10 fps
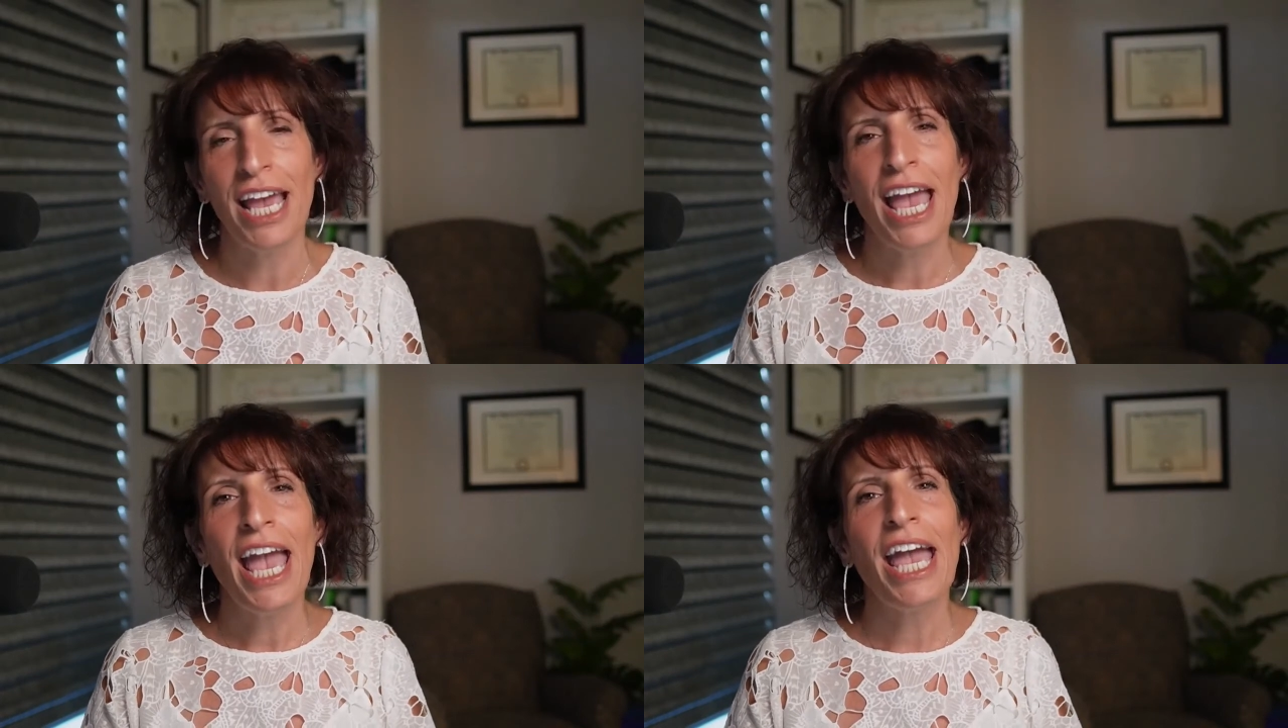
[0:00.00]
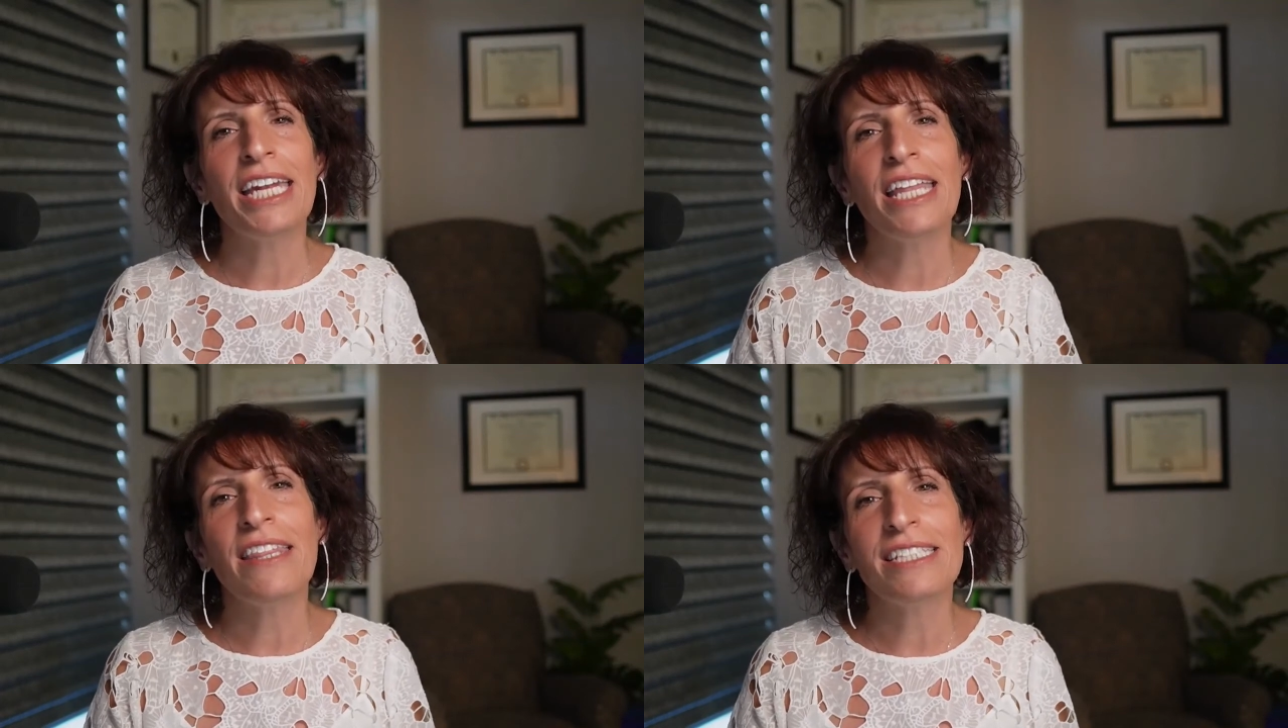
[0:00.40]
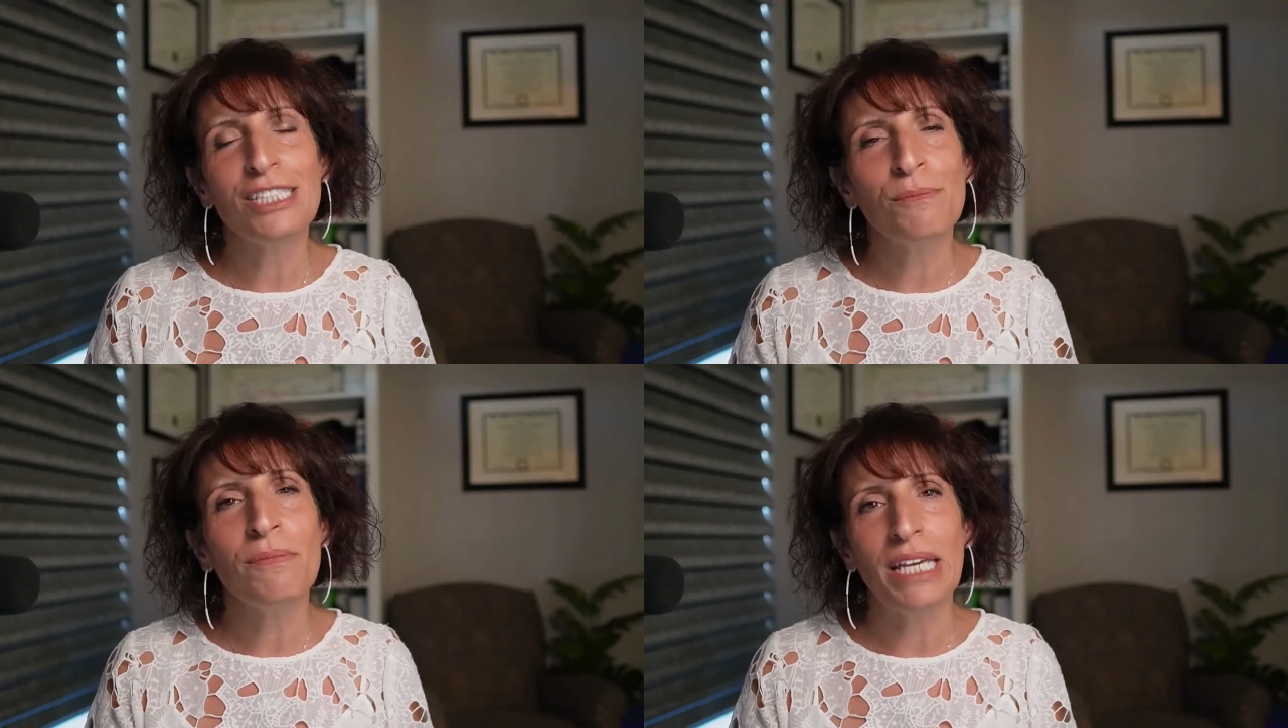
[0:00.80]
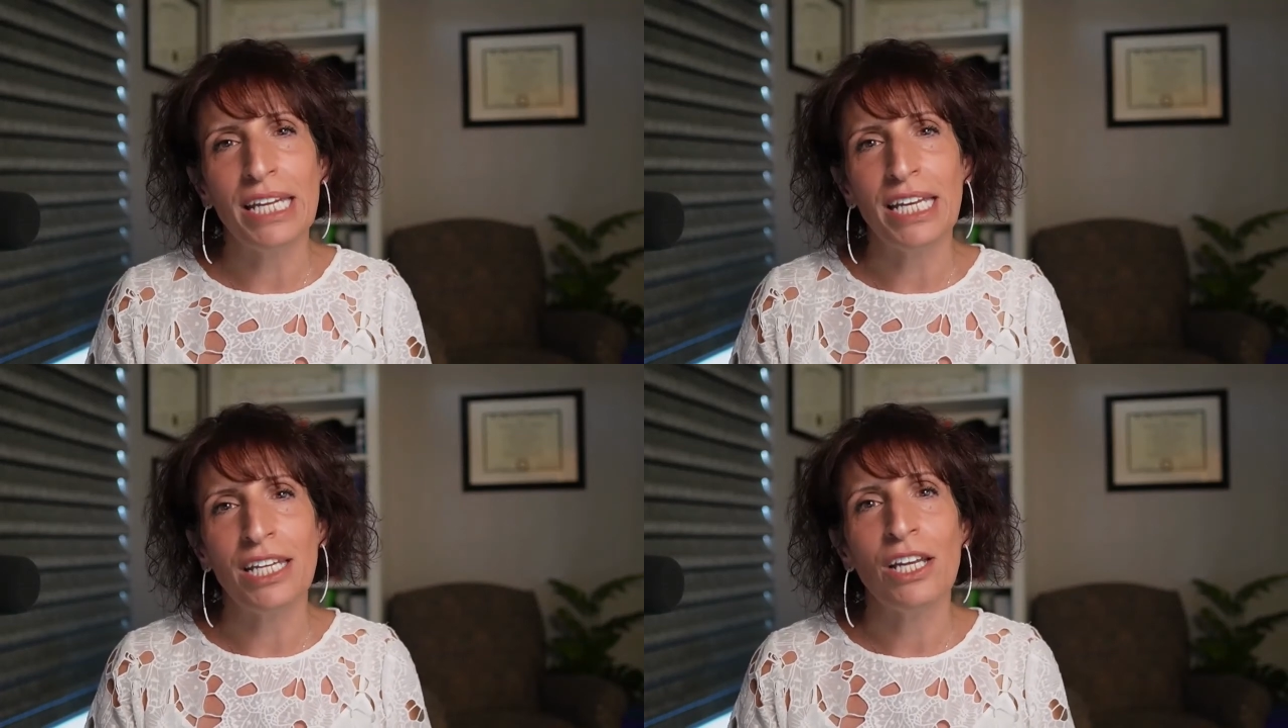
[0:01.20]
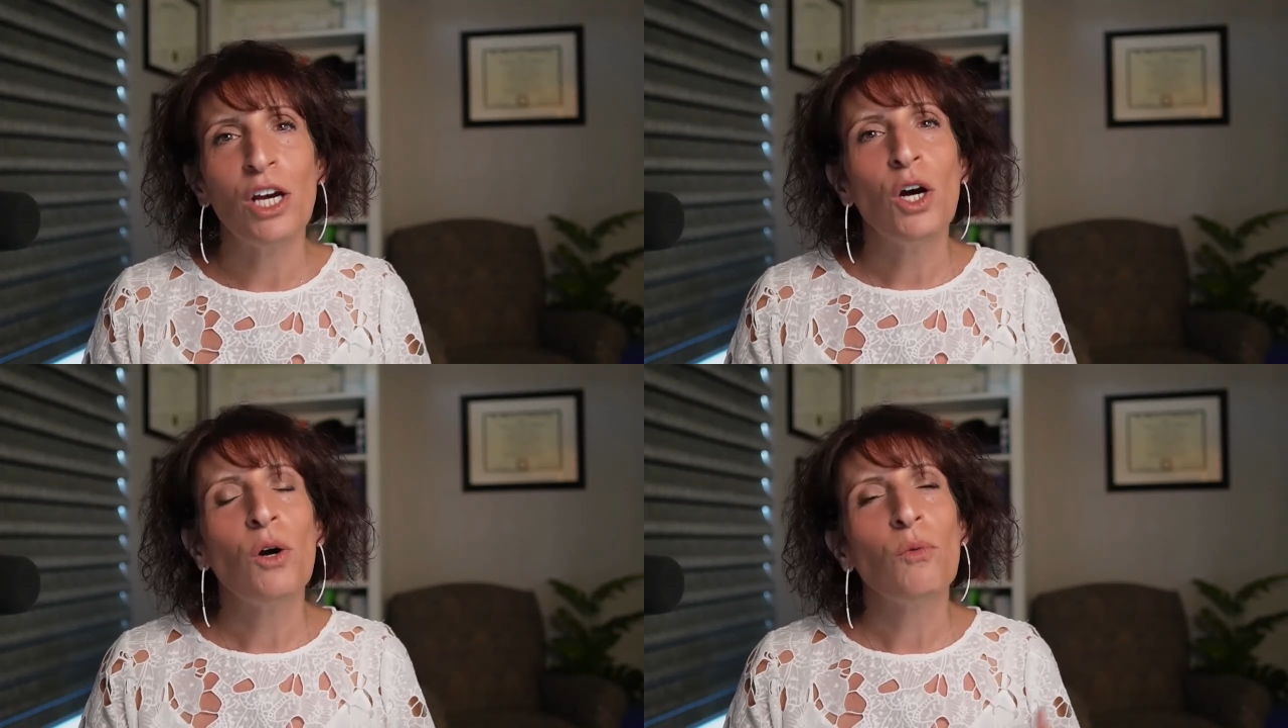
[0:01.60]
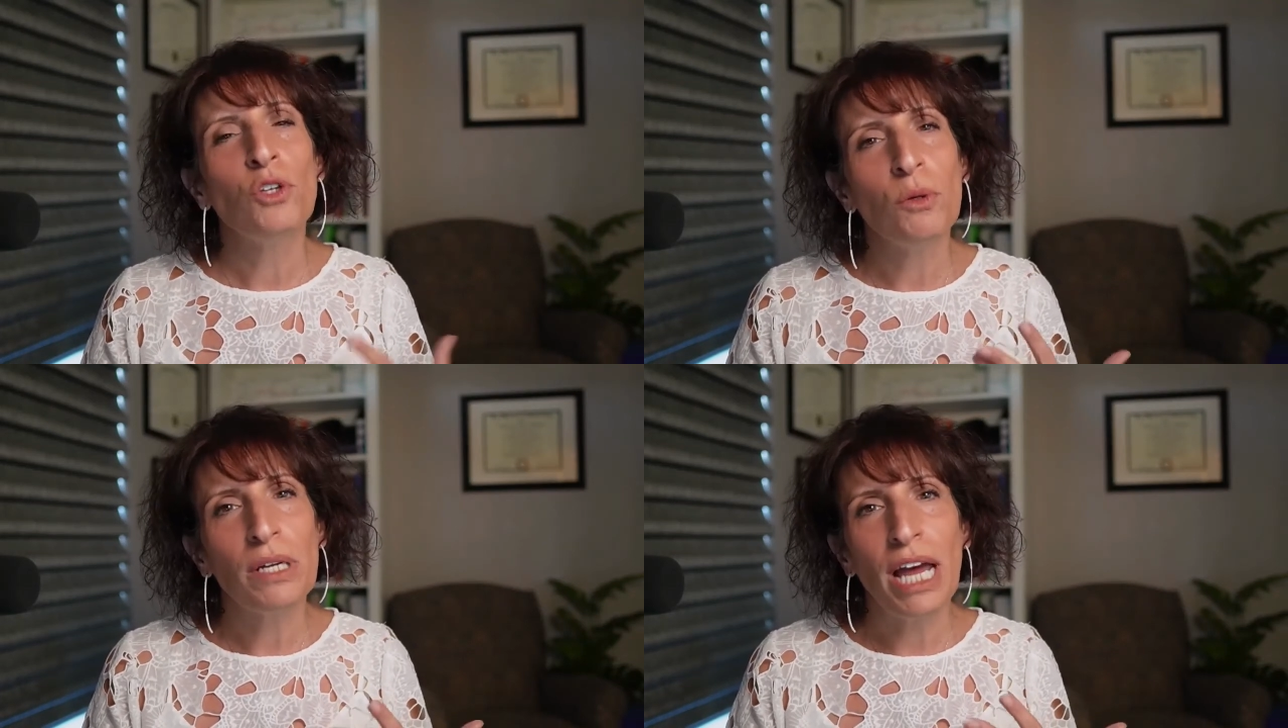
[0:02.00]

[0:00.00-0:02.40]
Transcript: And in this meeting, you and